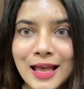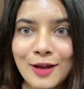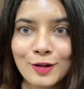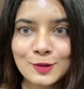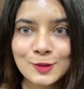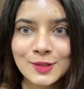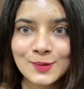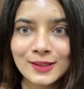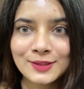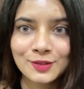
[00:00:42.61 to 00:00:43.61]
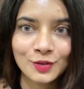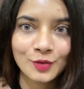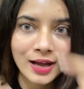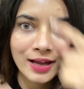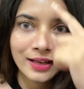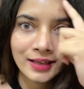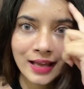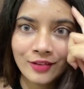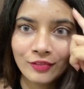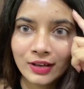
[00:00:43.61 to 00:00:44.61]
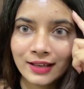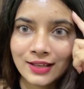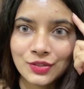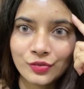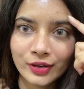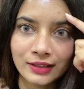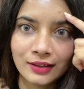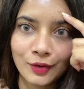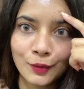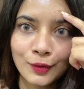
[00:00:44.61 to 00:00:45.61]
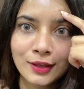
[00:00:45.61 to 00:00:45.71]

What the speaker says: And also, just to let you know, I have a guest right now.